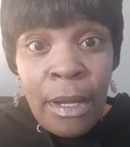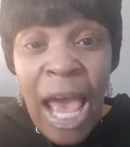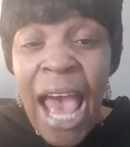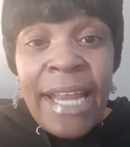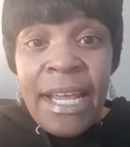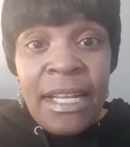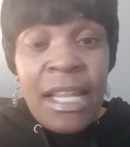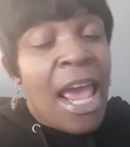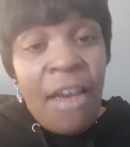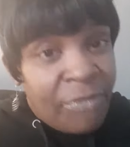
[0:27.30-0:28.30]
I didn't
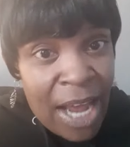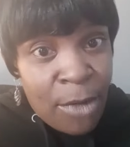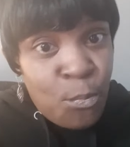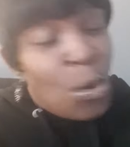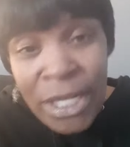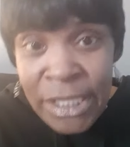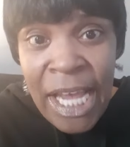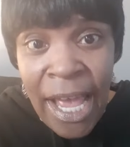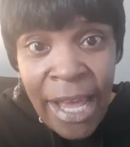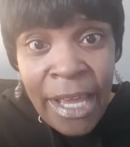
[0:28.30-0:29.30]
laugh not one
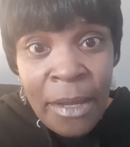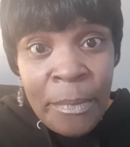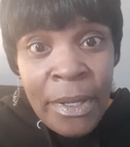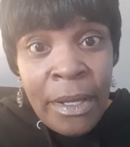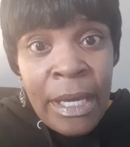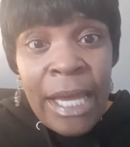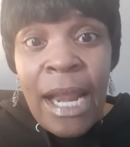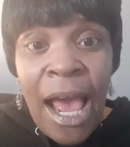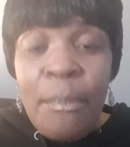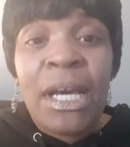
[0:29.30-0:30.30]
time. And
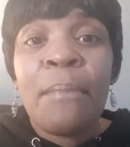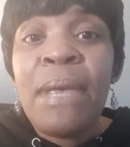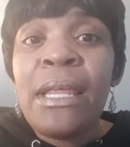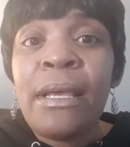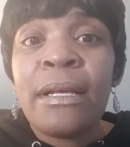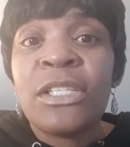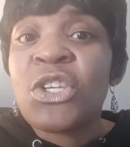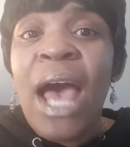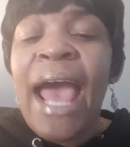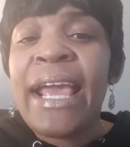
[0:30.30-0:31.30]
I'm a comedian, so
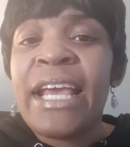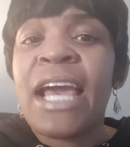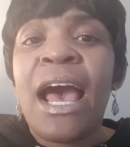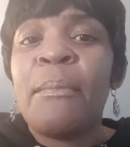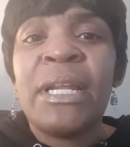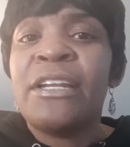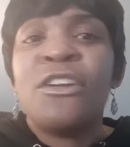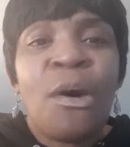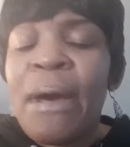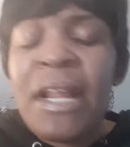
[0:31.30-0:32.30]
I get comedy that
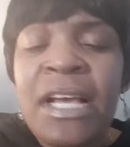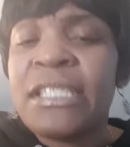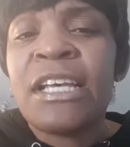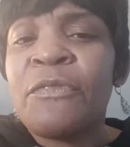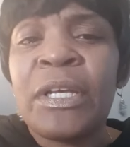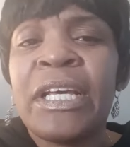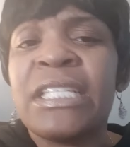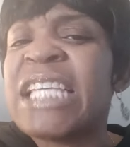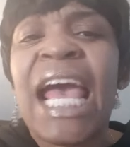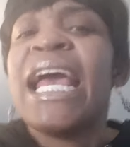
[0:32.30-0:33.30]
nobody else ever
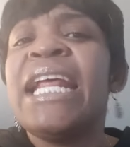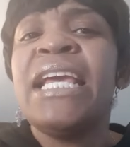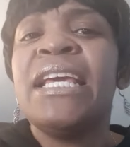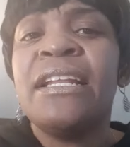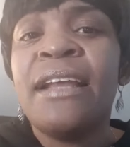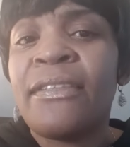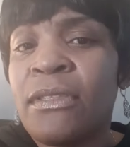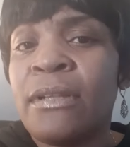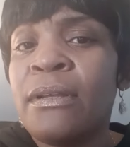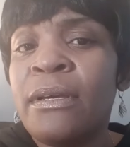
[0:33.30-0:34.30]
gets. I ain't get
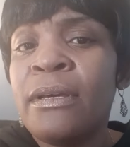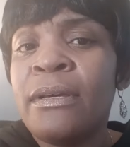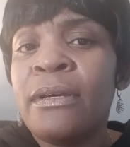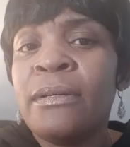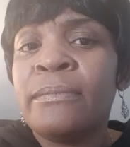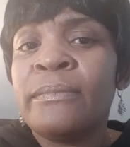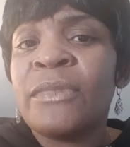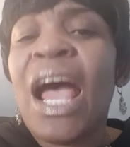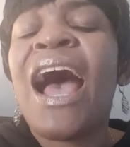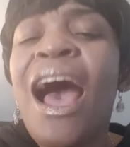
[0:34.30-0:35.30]
nothing.
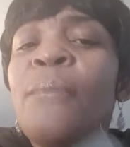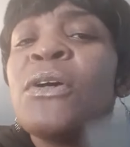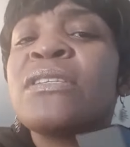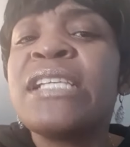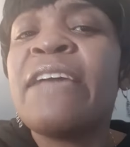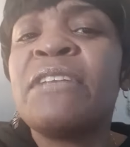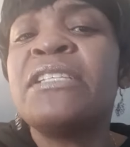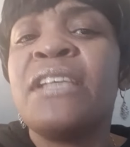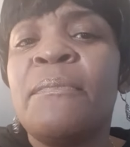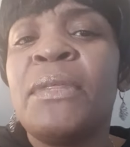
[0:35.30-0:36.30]
I almost laughed at
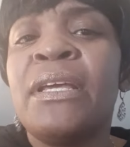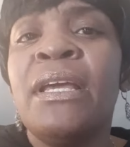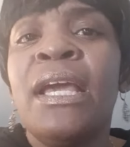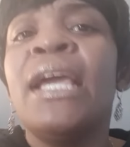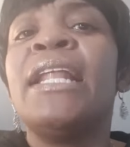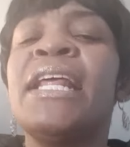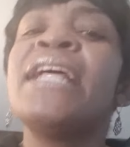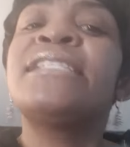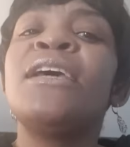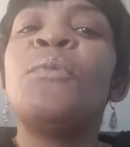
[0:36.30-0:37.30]
something. And then
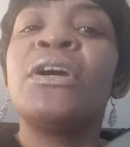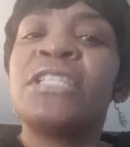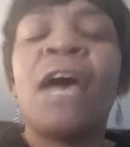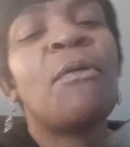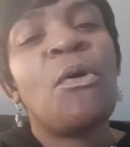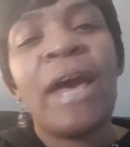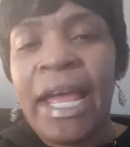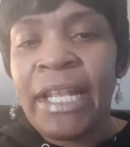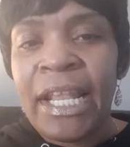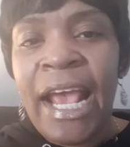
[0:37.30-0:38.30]
I said, well, Tara, go
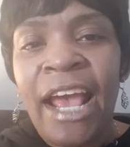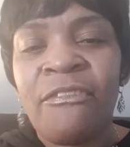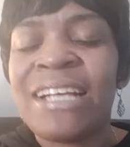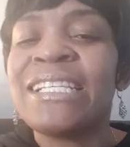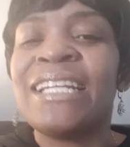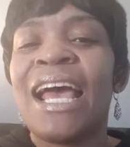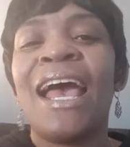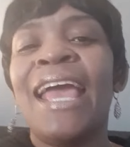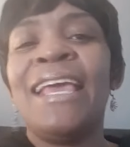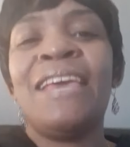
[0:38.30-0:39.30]
ahead and laugh. I said, nah,
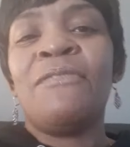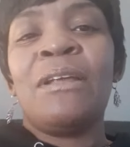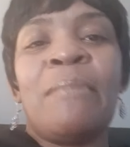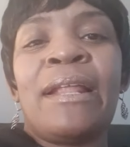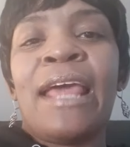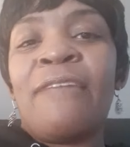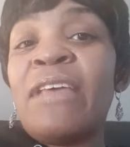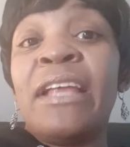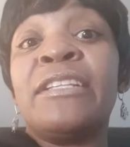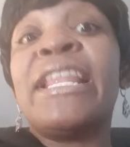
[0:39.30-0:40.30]
I ain't giving them that laugh.
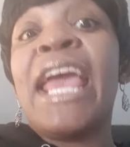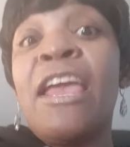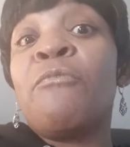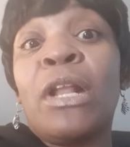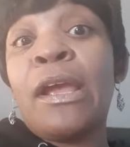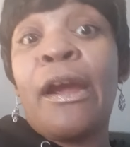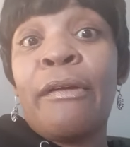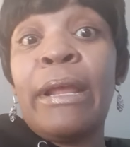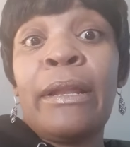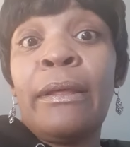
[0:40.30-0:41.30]
They ain't really
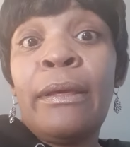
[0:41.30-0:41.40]
earn it.